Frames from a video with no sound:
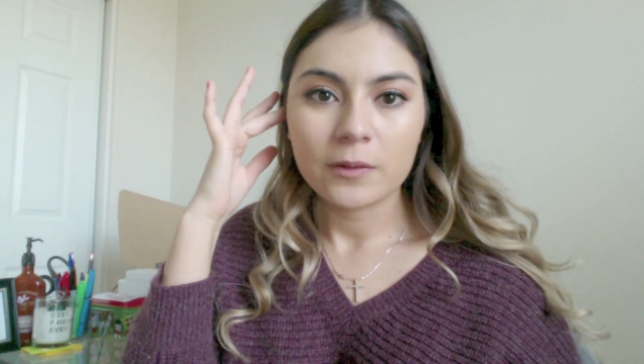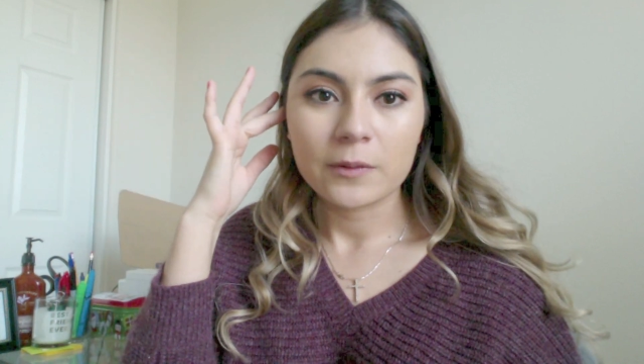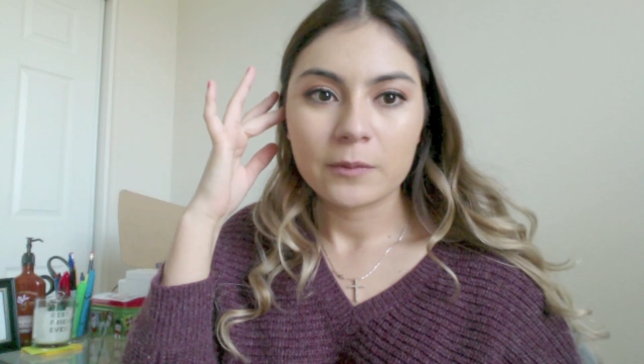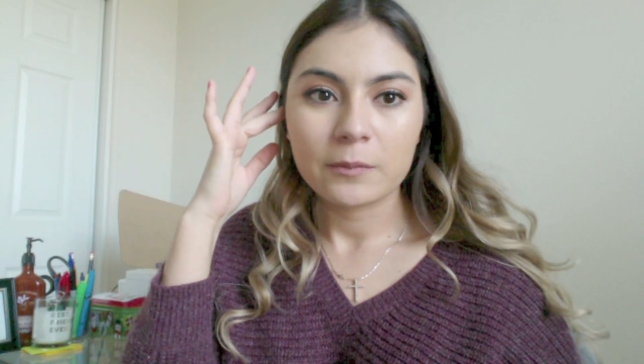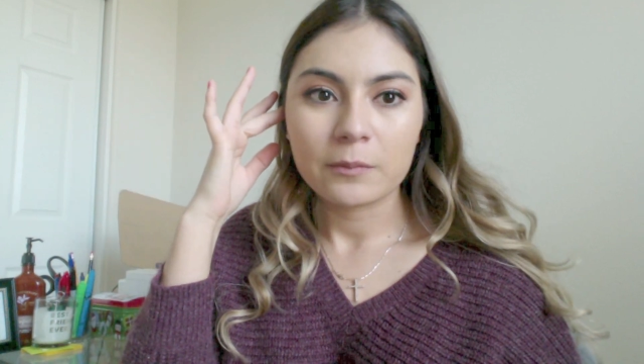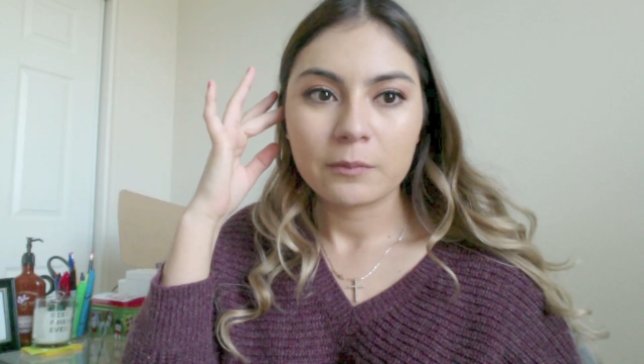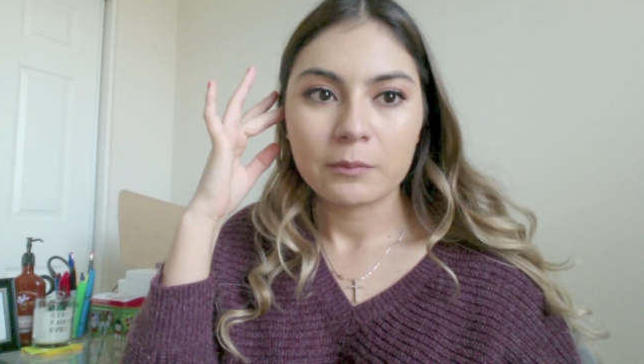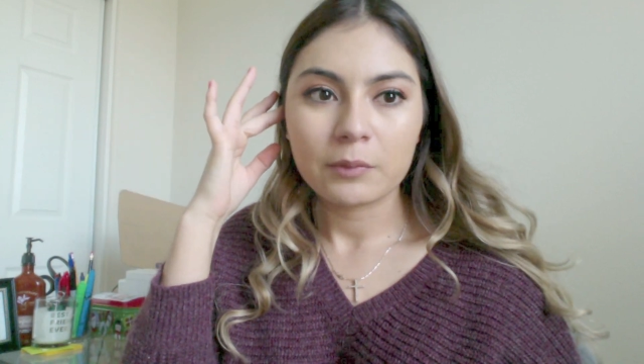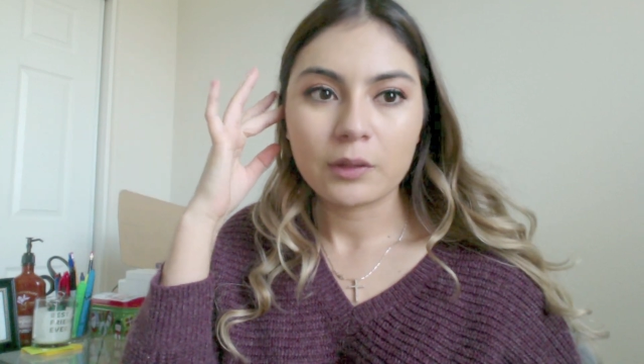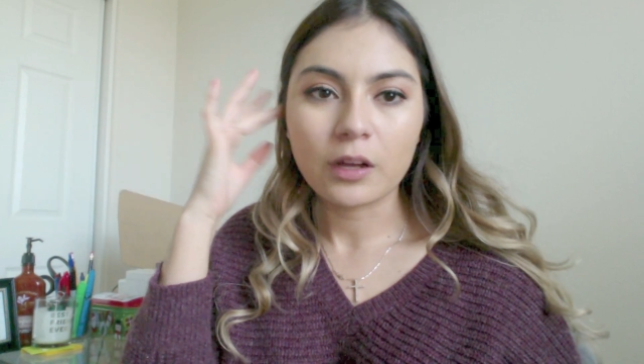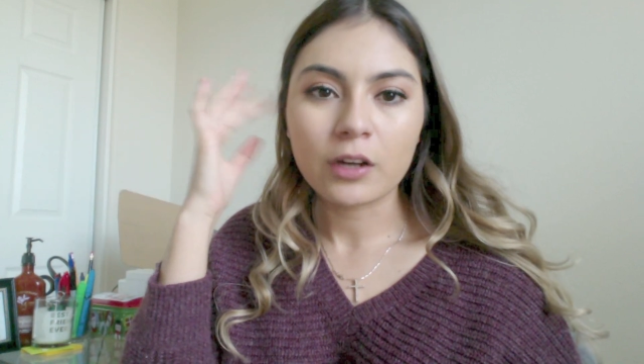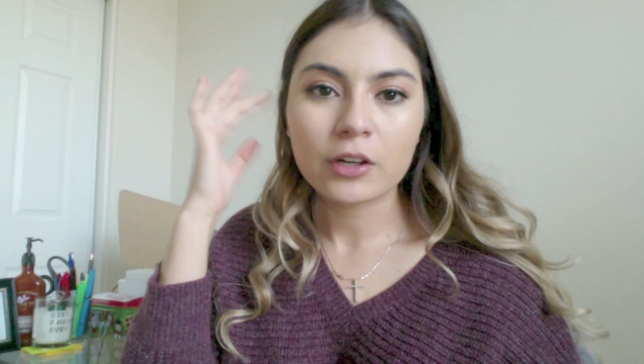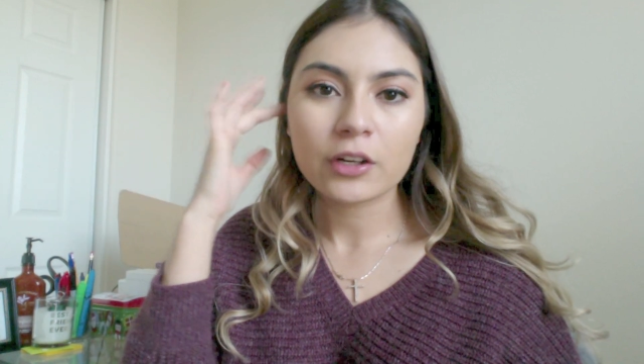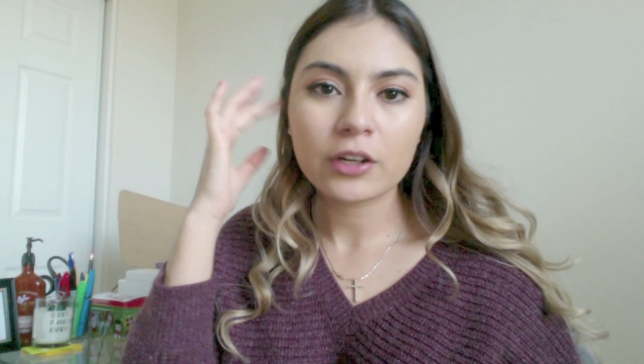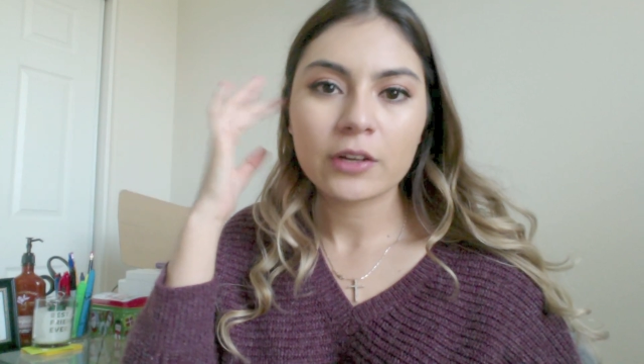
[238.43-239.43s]
blocker,
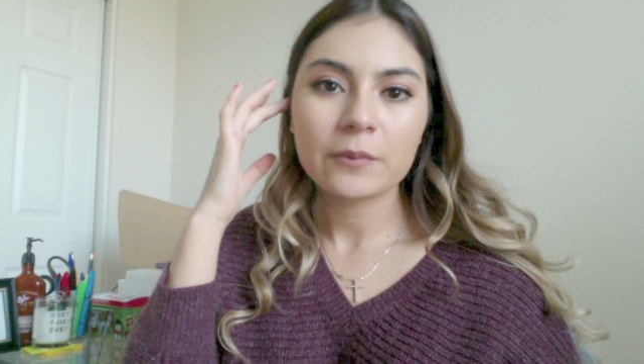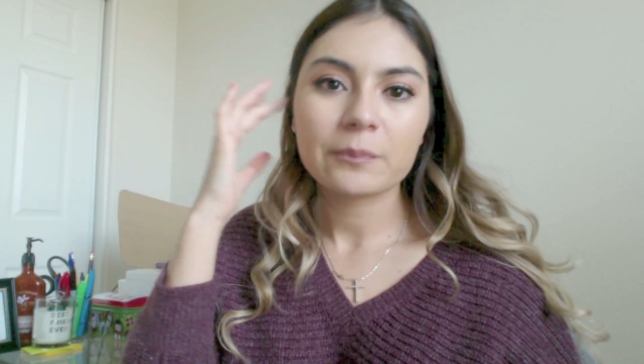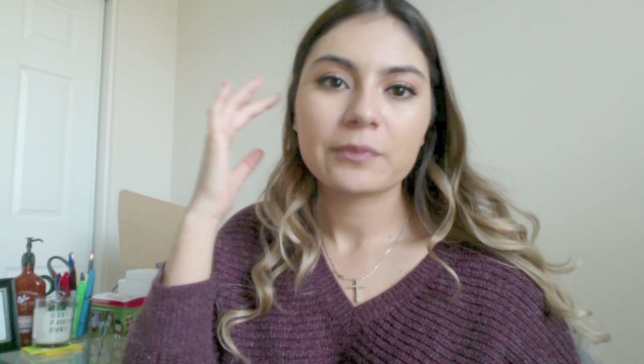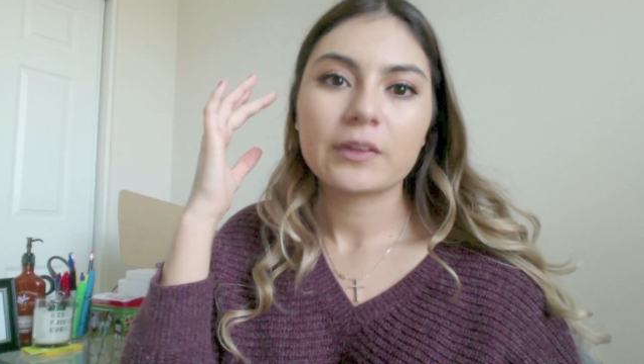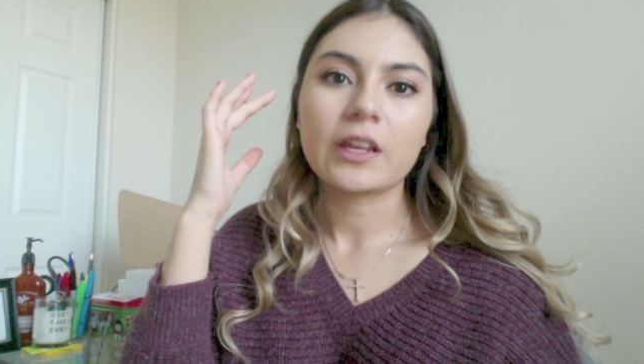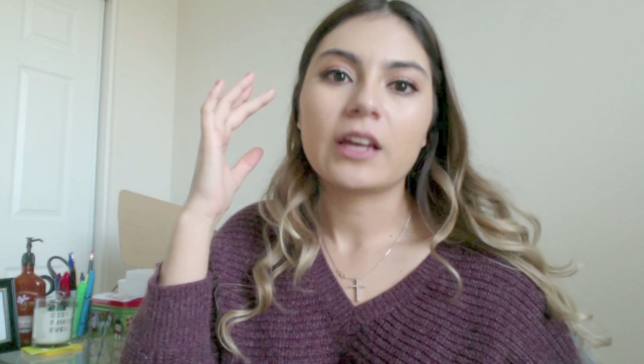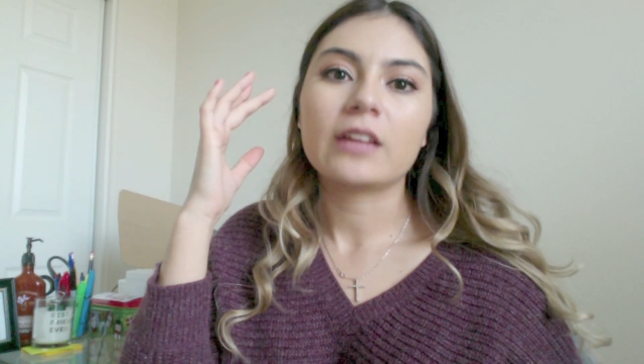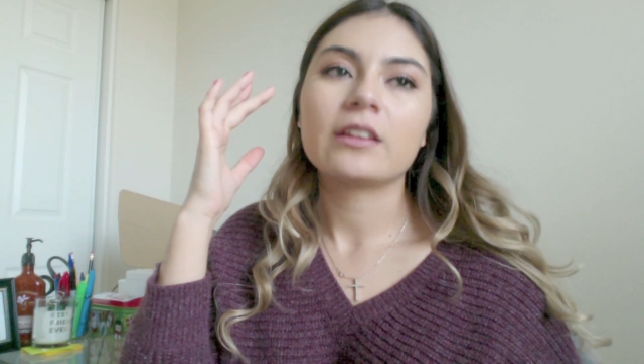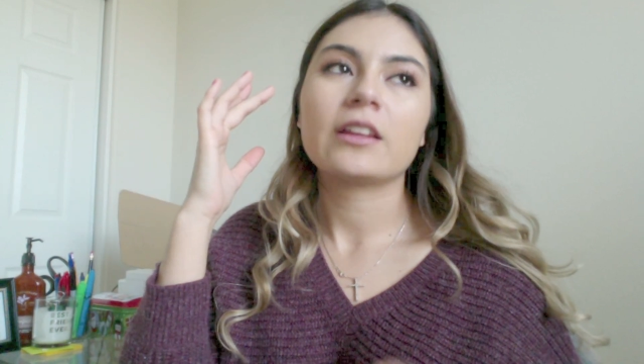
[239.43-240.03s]
and then you